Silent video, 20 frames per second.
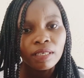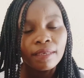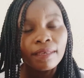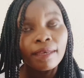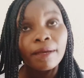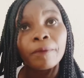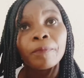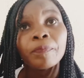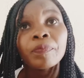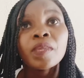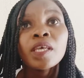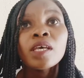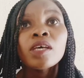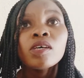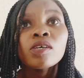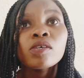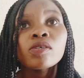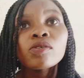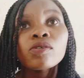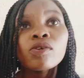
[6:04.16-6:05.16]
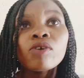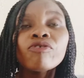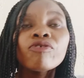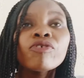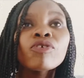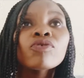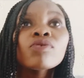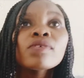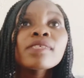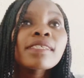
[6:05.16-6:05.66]
Yeah. So
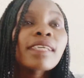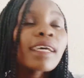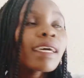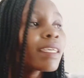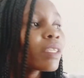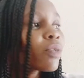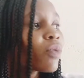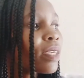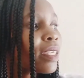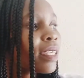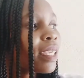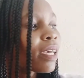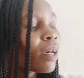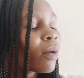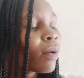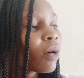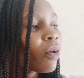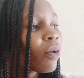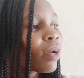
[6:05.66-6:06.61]
for those guys when you are